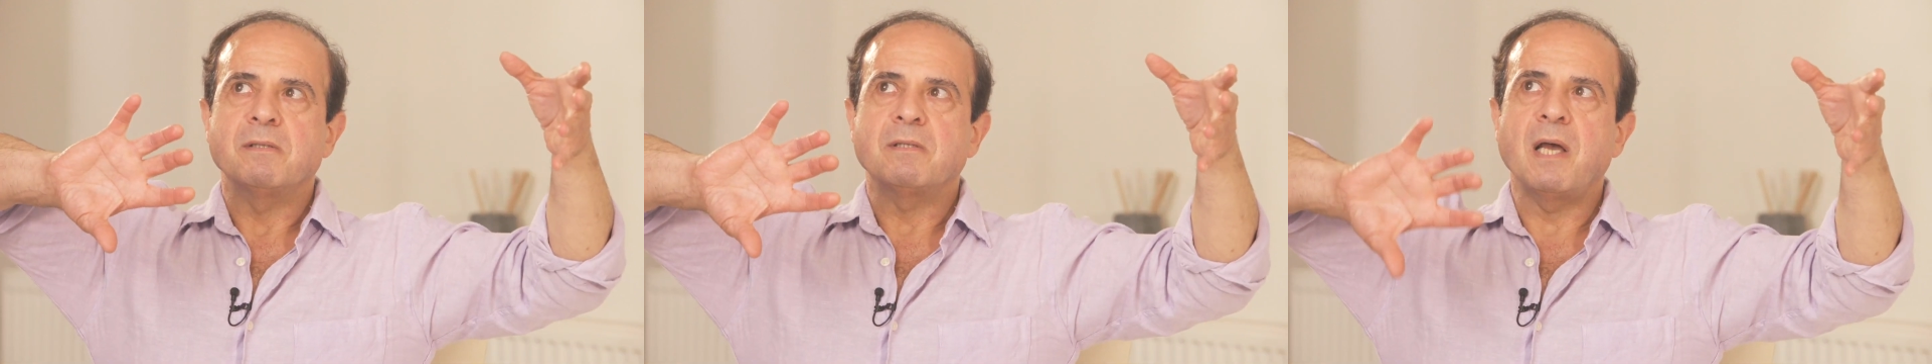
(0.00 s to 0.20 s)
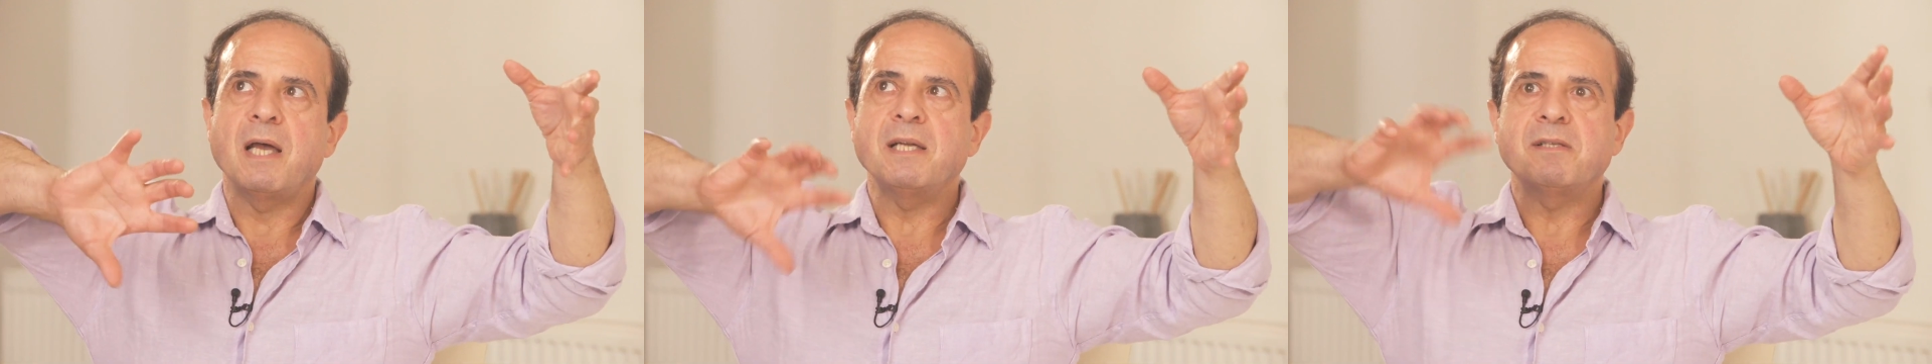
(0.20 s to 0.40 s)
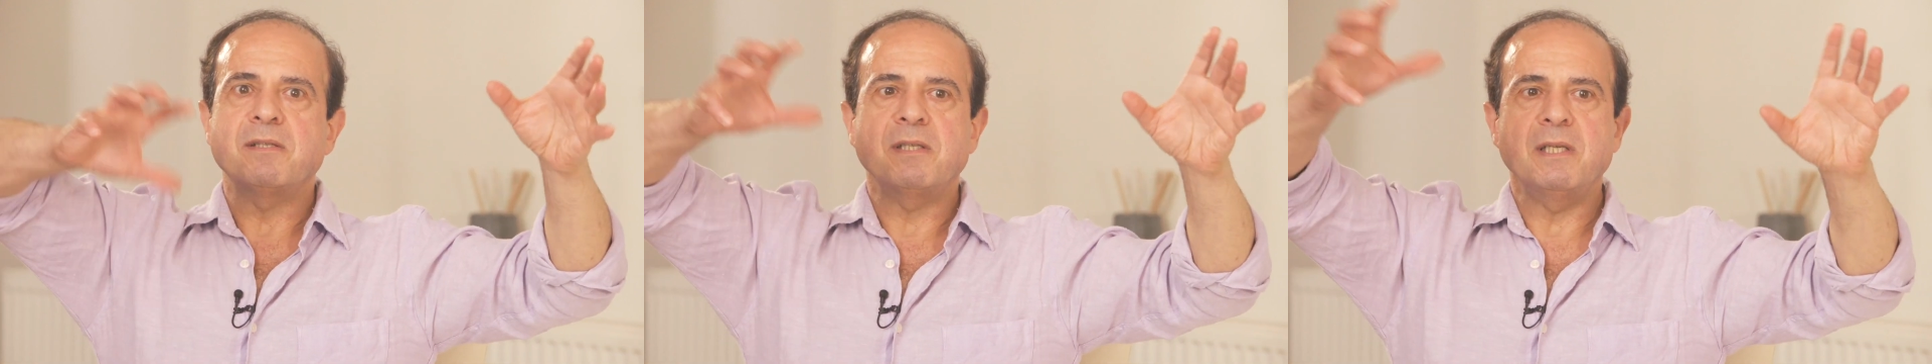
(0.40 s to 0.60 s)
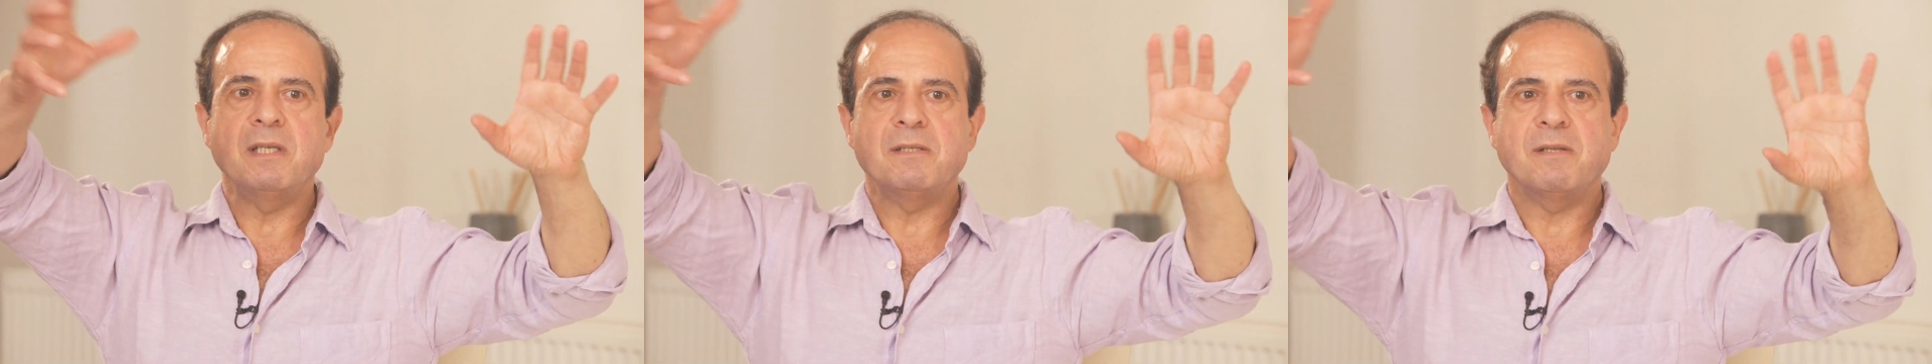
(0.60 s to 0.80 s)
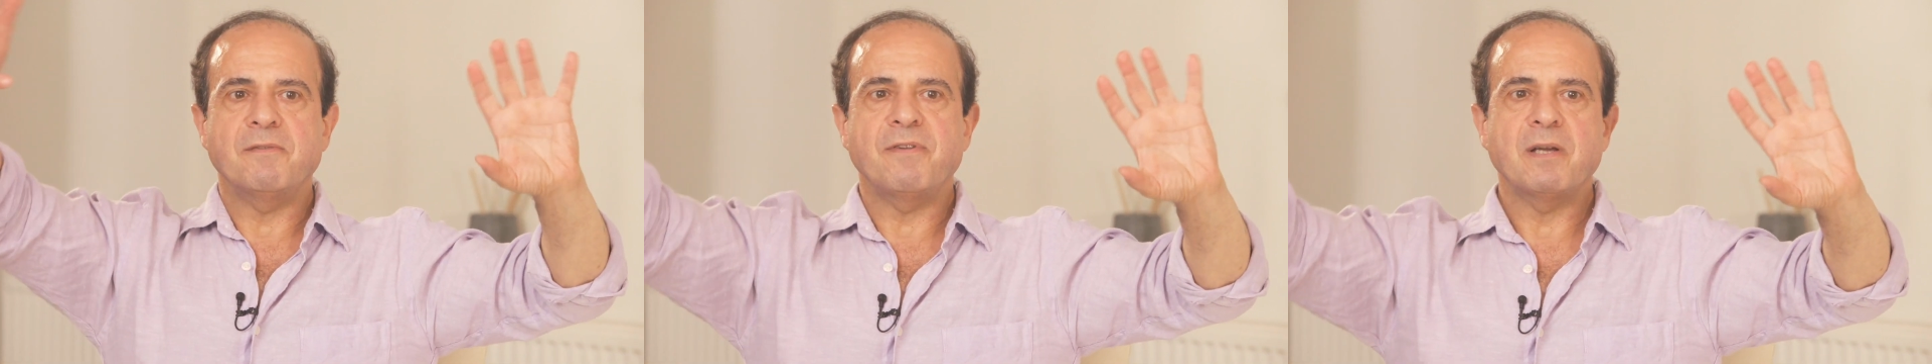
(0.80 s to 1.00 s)
science
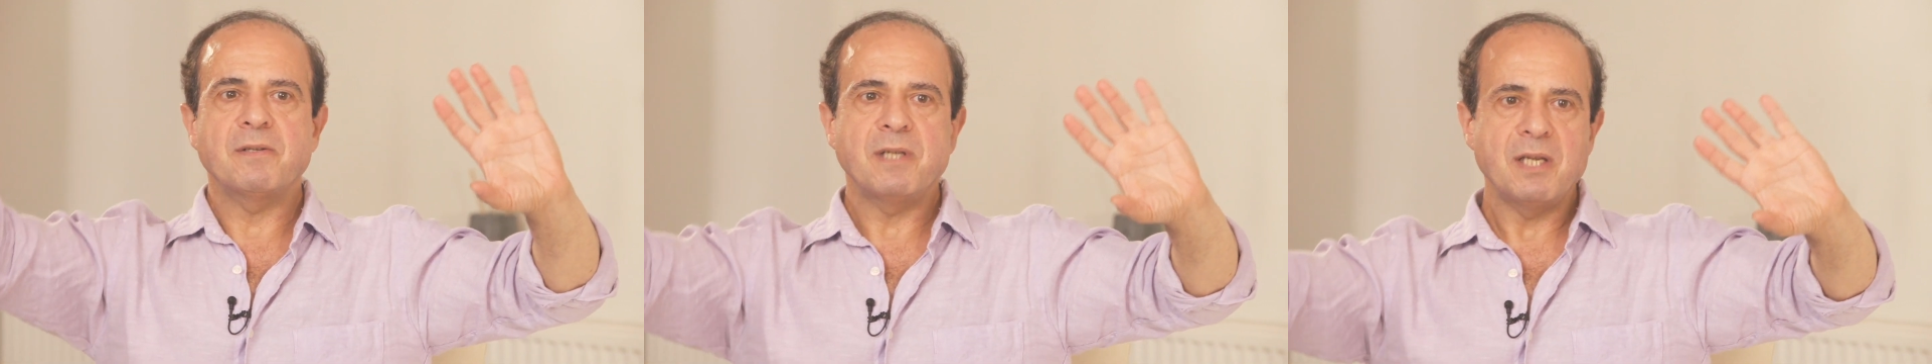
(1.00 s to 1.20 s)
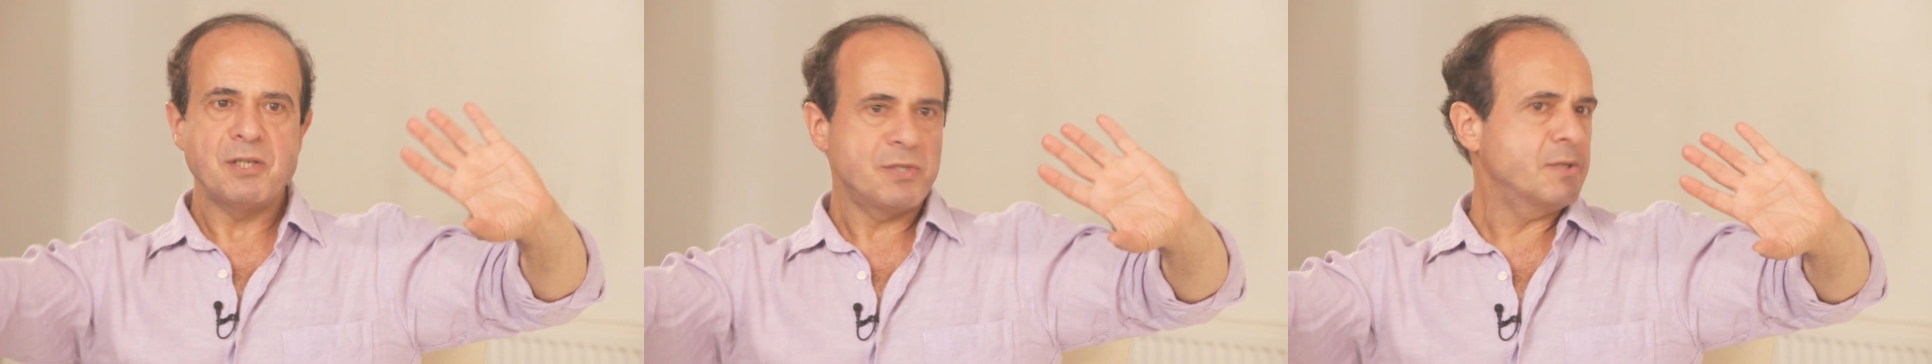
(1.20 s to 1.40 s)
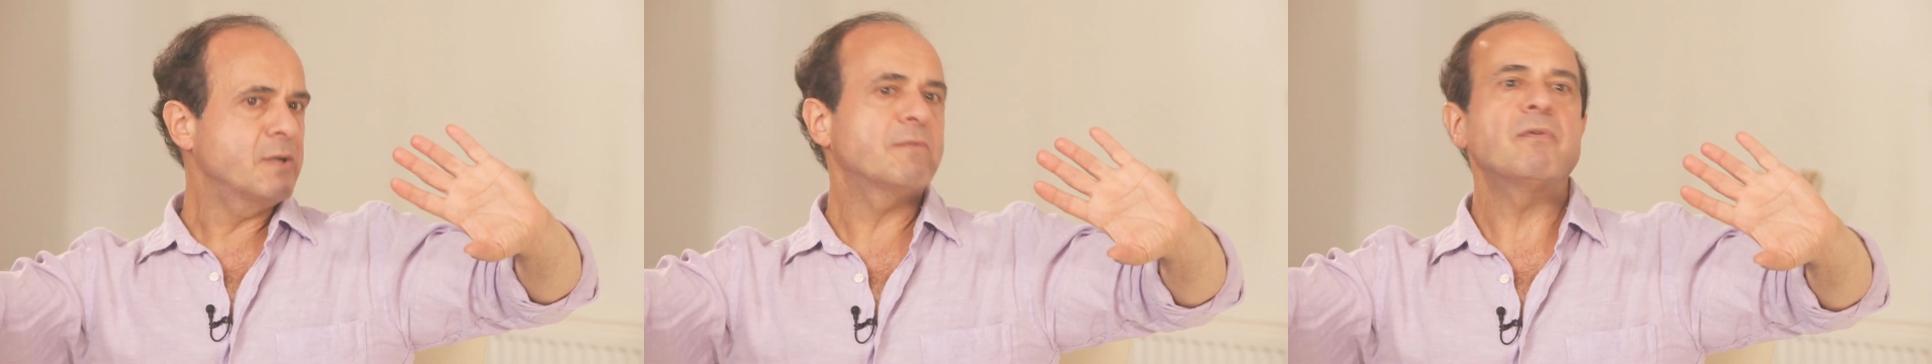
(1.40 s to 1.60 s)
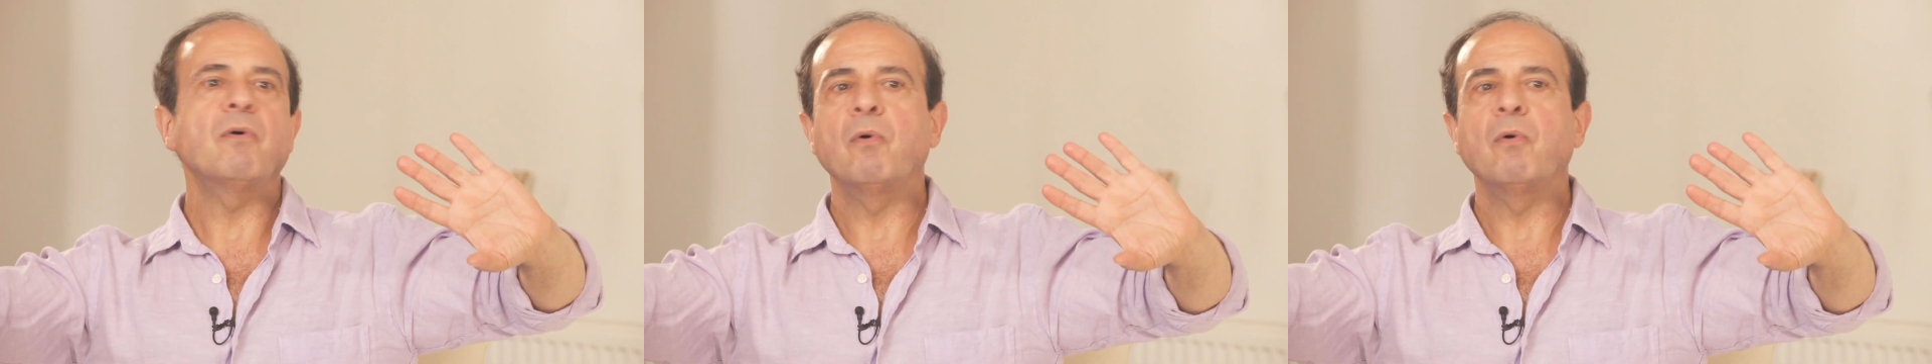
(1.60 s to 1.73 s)
sees the foundation of